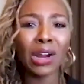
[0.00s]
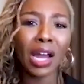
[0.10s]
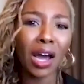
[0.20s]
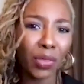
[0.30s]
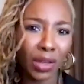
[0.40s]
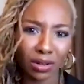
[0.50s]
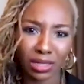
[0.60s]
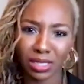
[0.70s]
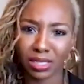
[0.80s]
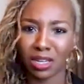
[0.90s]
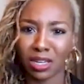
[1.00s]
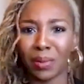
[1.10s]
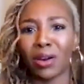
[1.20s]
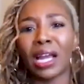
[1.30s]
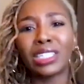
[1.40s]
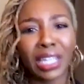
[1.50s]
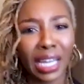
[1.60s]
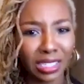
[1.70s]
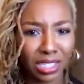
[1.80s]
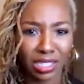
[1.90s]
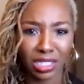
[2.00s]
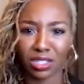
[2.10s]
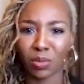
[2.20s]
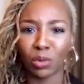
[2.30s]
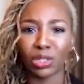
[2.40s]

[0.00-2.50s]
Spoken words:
our healthcare system, in our education system.